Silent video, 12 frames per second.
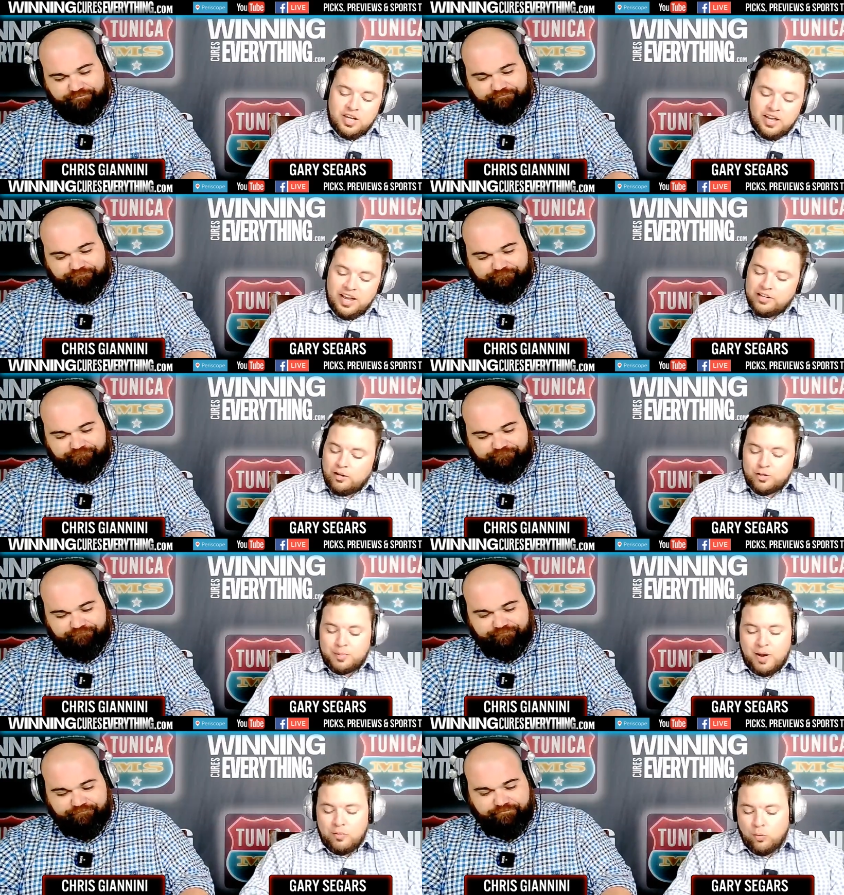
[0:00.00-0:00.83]
Speaker 1: Head
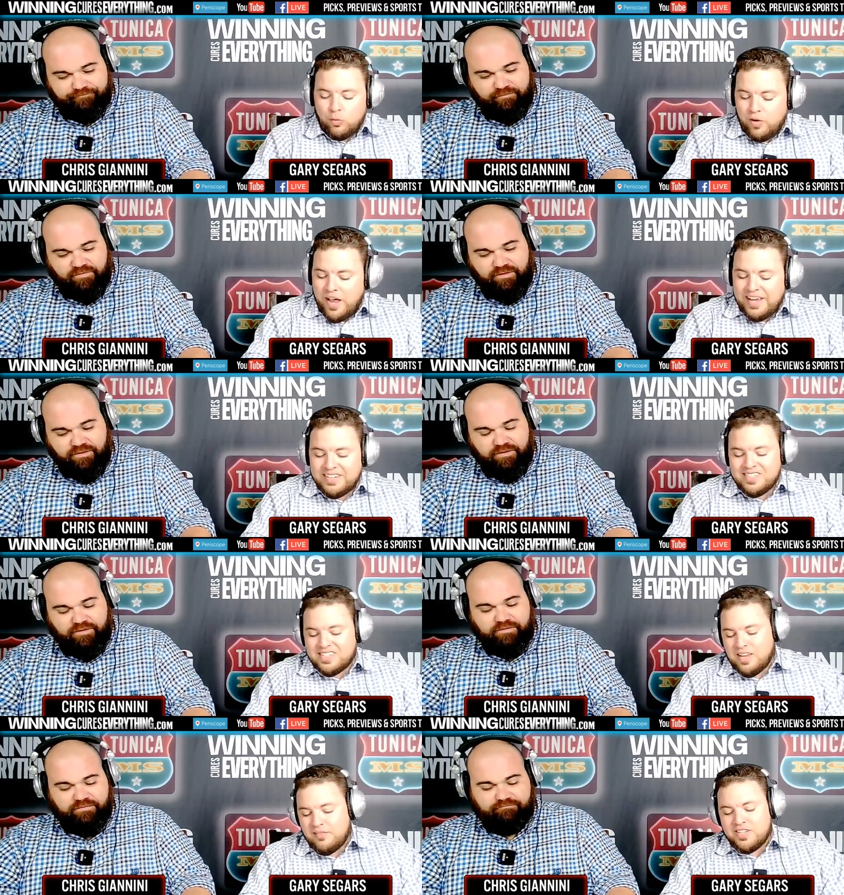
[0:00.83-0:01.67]
coach Matt Rhule,
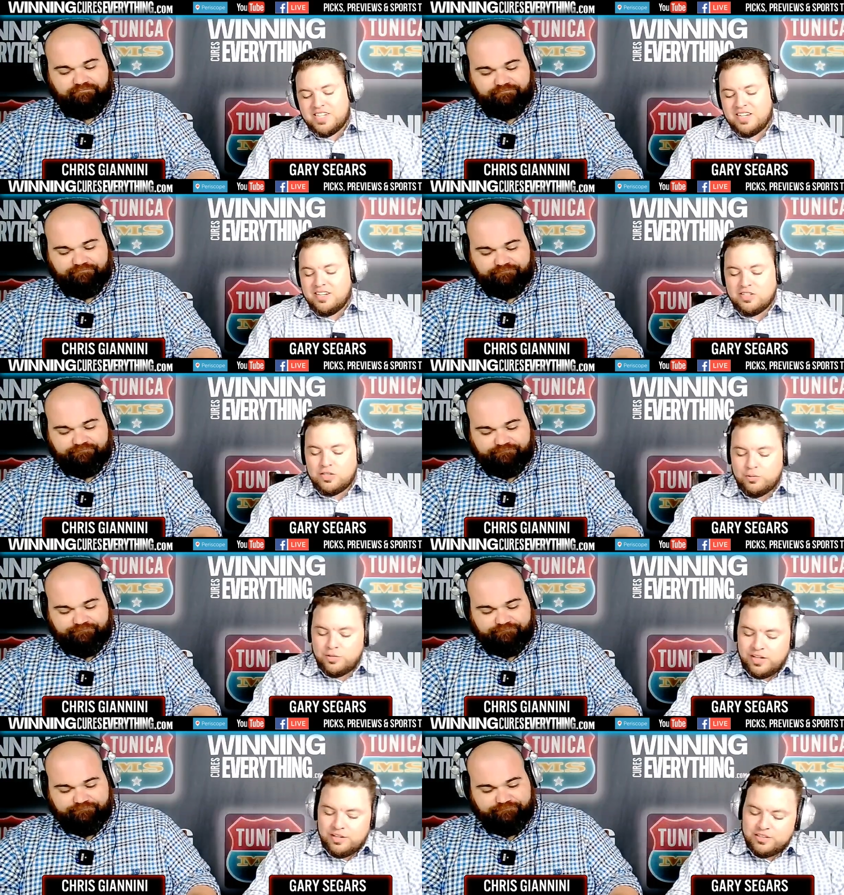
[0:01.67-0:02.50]
8-17 in
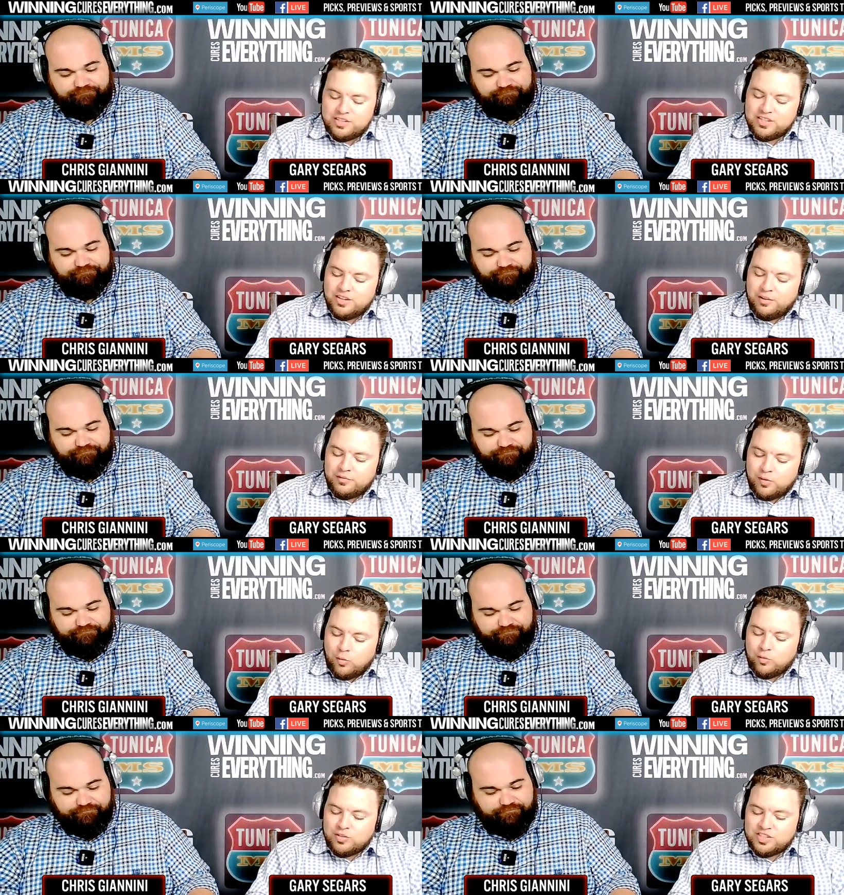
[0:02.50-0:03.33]
2 years. Of
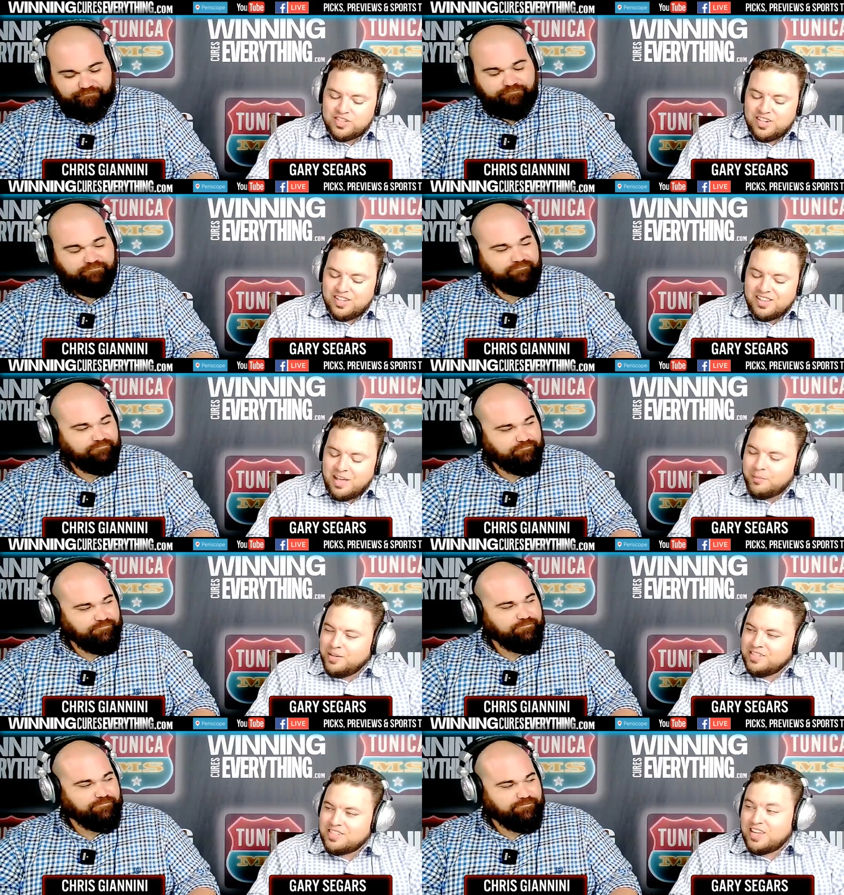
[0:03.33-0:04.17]
course, that
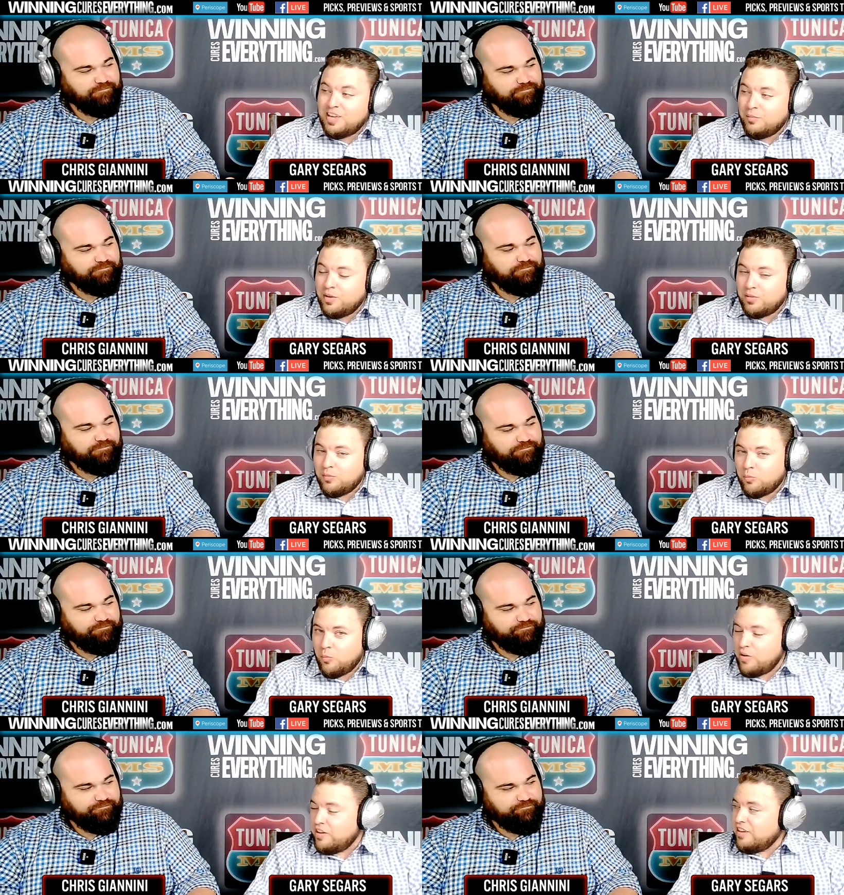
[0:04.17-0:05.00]
means that he went
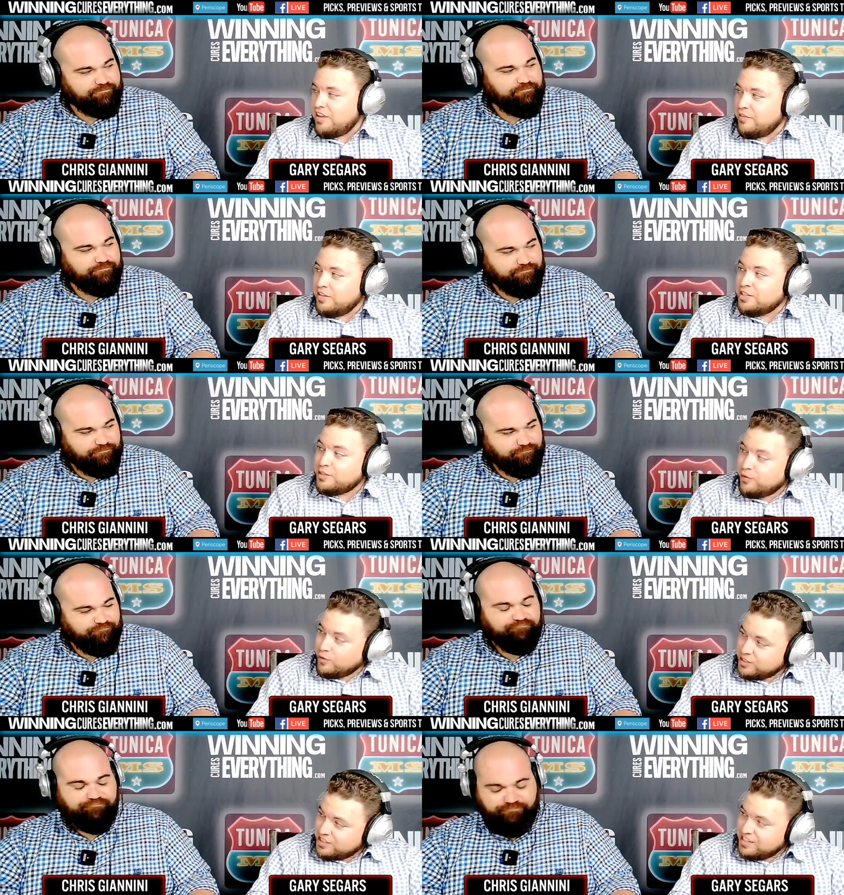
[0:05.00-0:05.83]
1-11 his
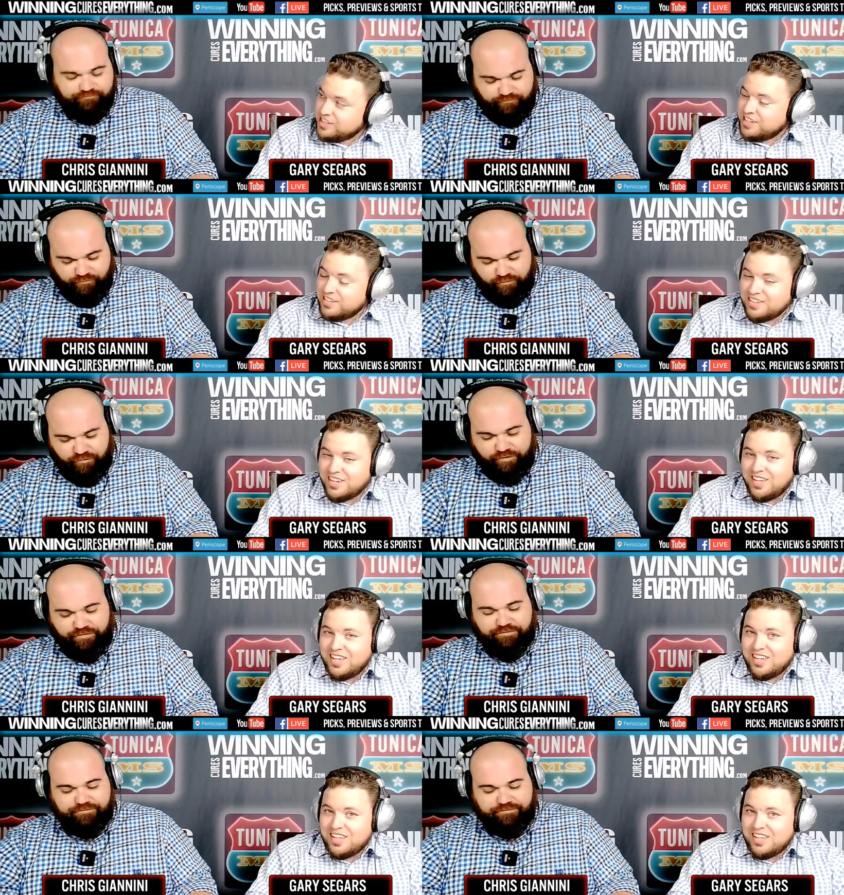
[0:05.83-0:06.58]
first season. Correct.